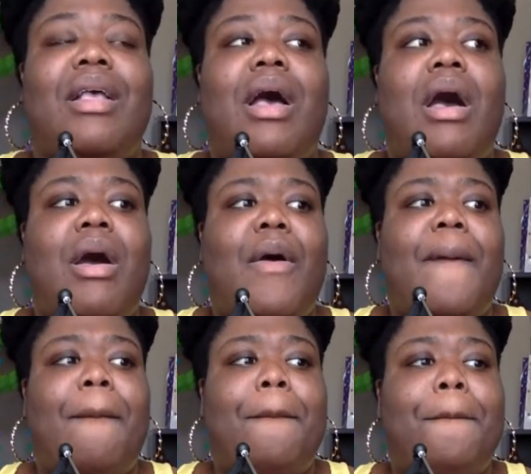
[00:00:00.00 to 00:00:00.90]

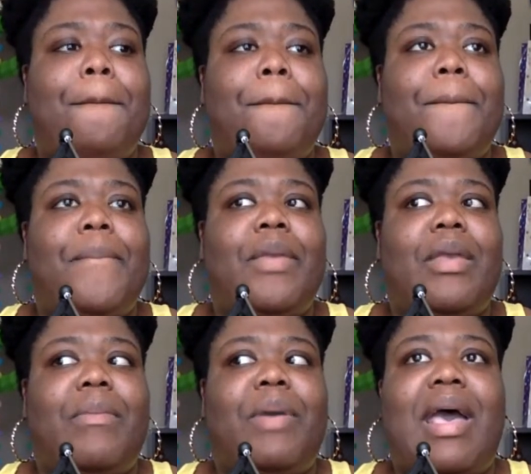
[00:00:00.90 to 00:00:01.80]

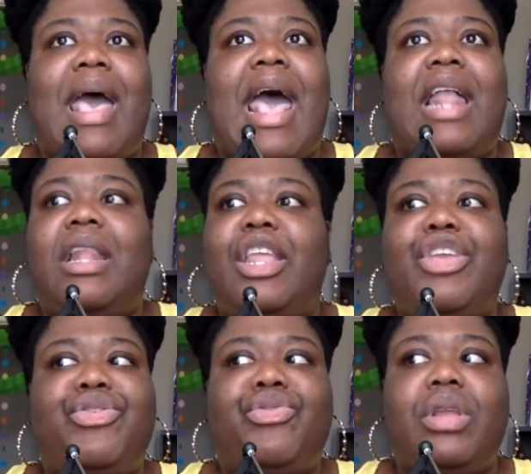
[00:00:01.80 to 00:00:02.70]
But I
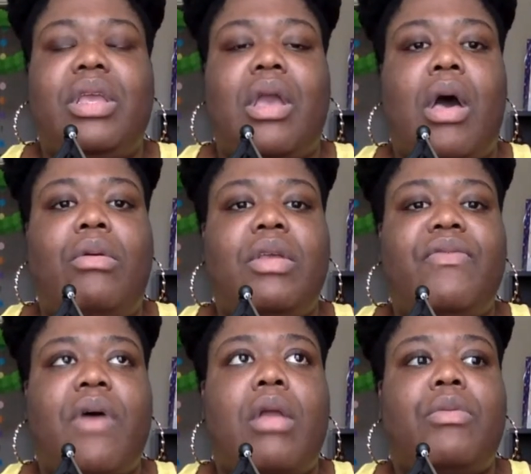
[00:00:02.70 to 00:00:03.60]
literally only
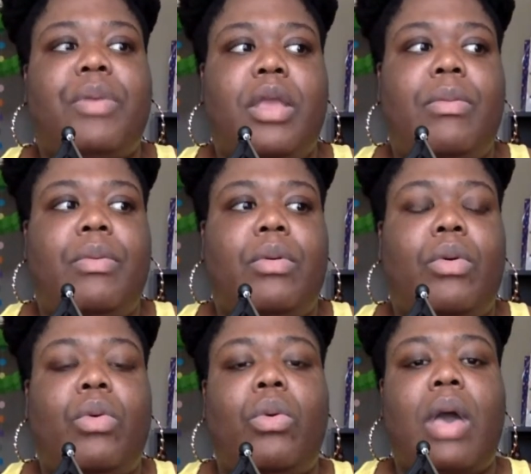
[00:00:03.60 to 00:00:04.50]
follow people
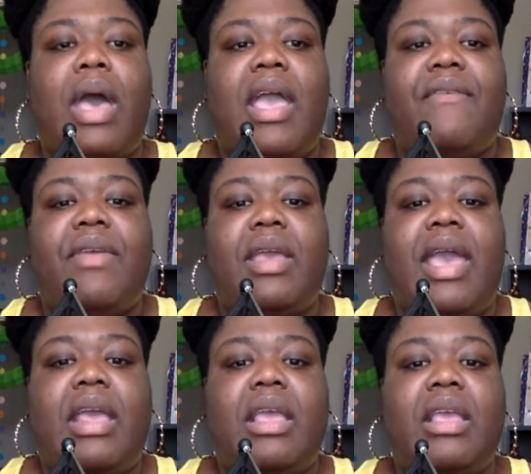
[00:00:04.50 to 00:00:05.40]
who I have
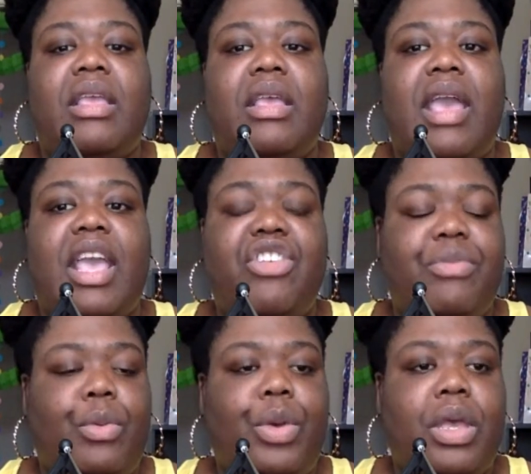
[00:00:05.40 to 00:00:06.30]
had
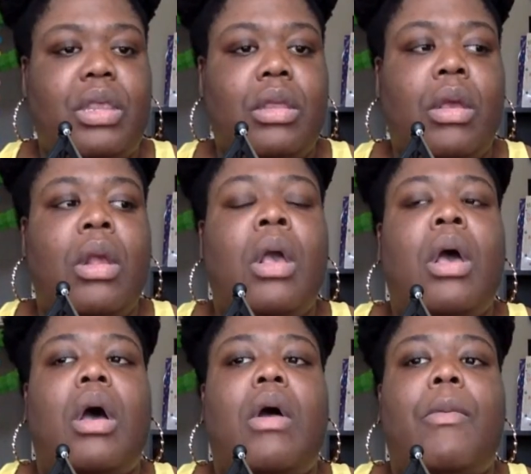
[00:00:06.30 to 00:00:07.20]
engagement with.
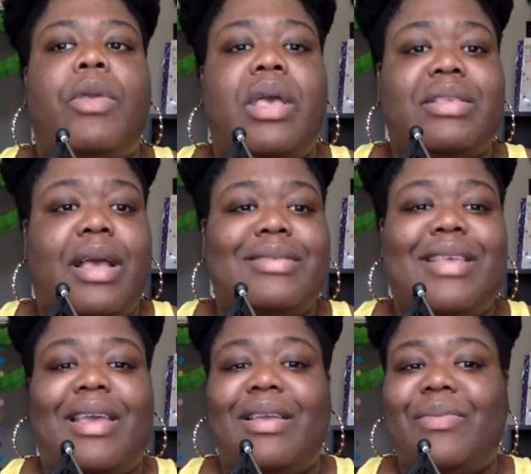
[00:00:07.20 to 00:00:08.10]
Because like I
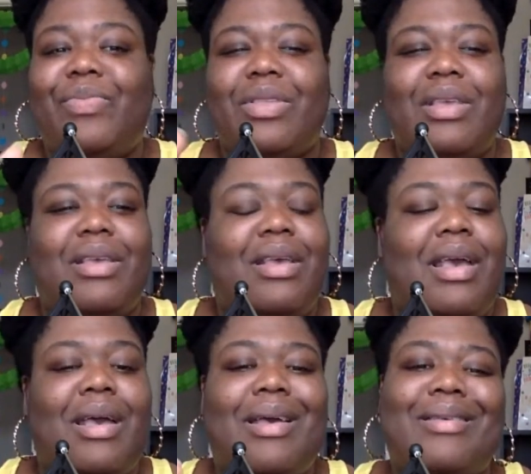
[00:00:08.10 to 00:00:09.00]
say,
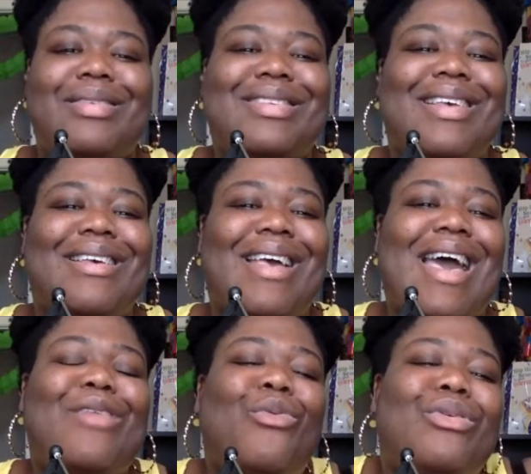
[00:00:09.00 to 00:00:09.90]
I
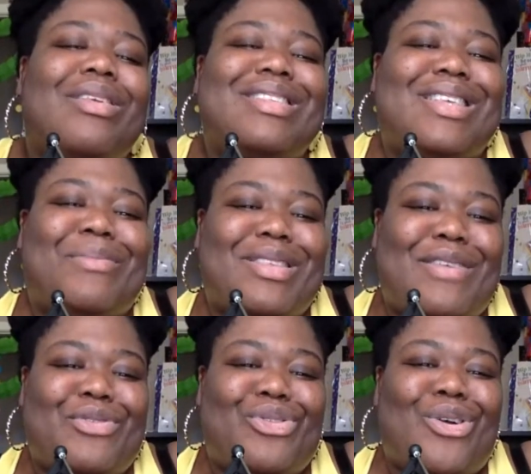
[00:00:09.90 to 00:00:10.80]
don't want to consider
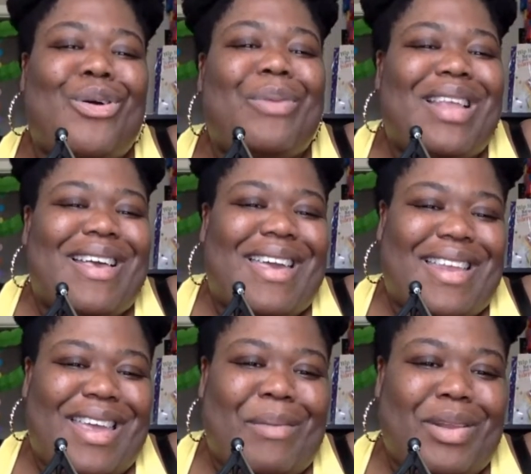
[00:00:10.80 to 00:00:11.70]
myself a troll, but I kind
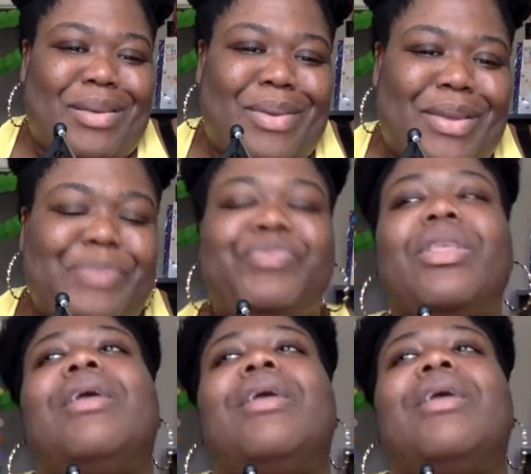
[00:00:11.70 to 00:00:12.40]
of am a little bit.